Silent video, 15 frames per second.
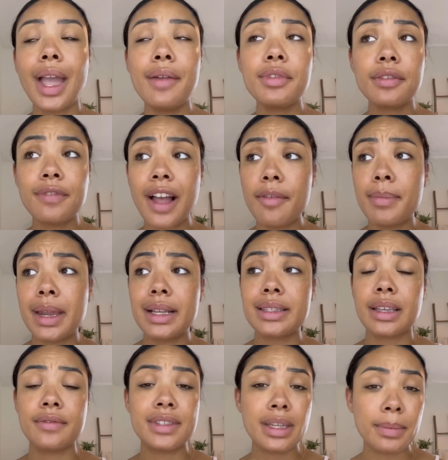After 5 minutes
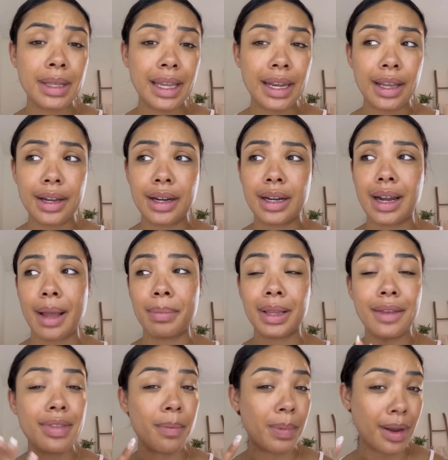of stimulating her, I
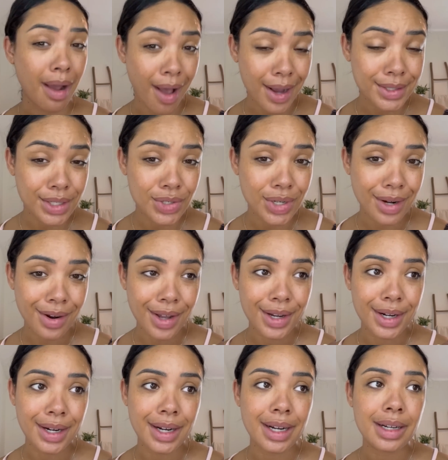believe they put oxygen on
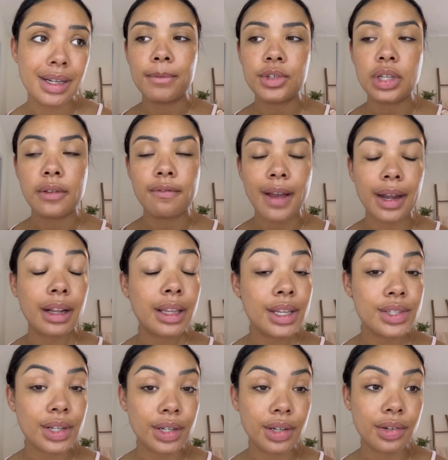her. She finally
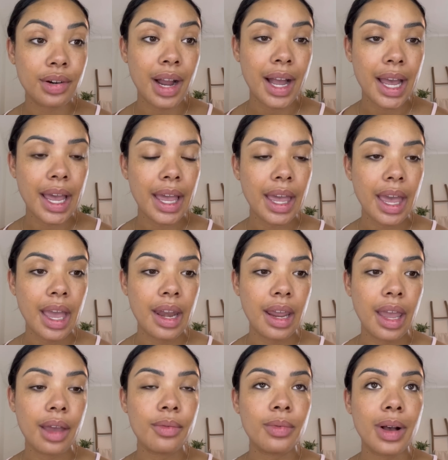started crying and
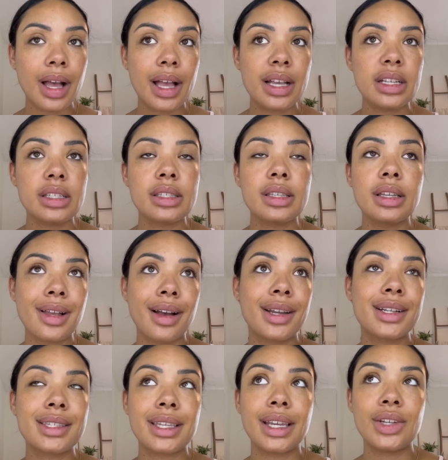it was
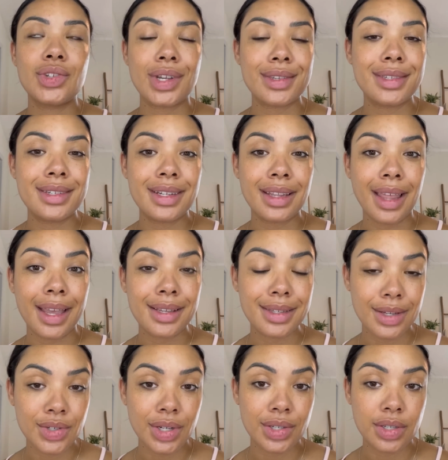honestly just like
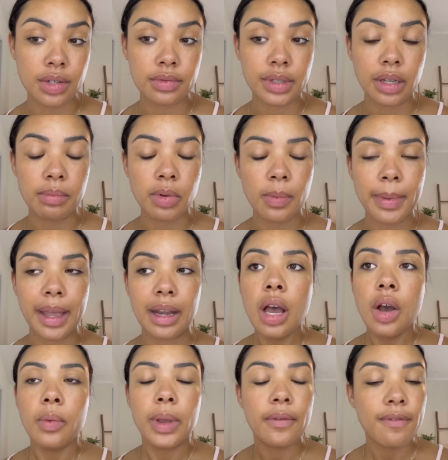such a surreal moment.
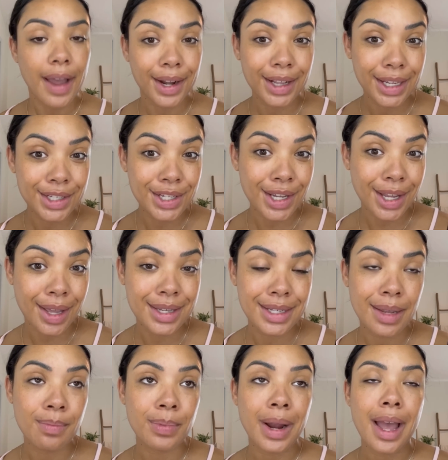We finally took a
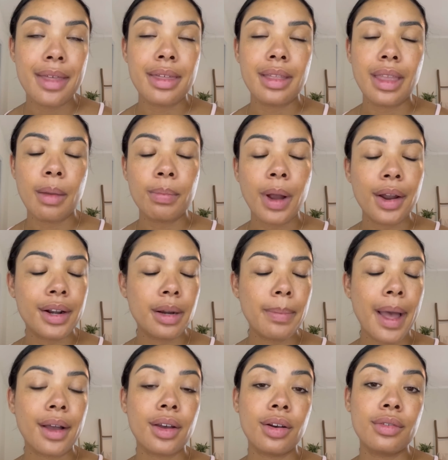deep breath and they brought her
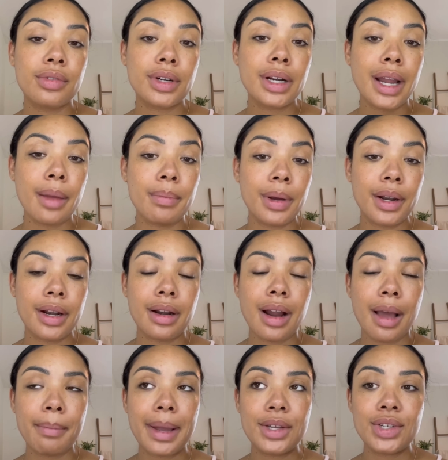back over and put her
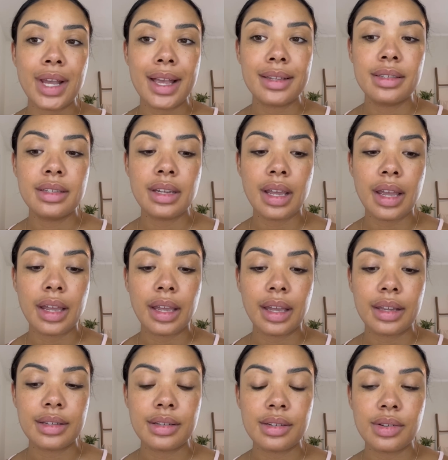on my chest,
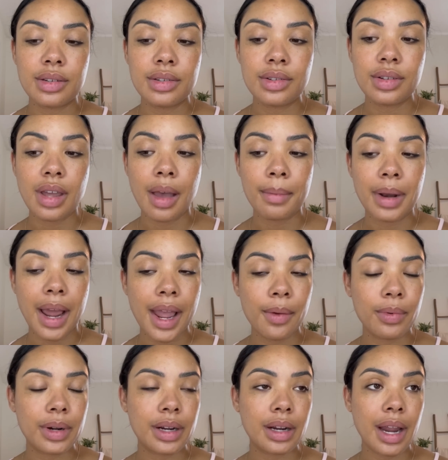and Tom and I
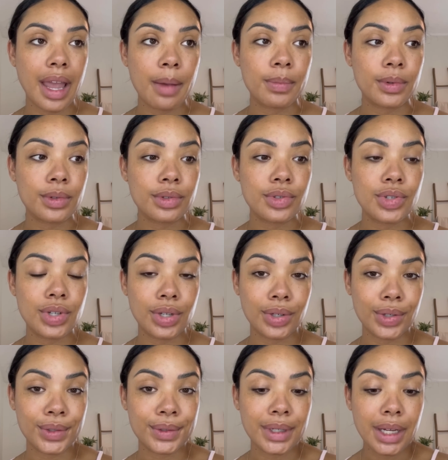were able
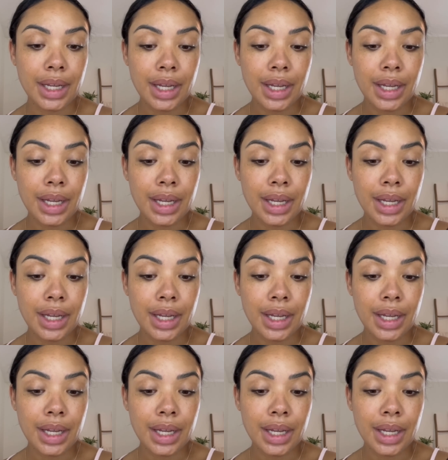to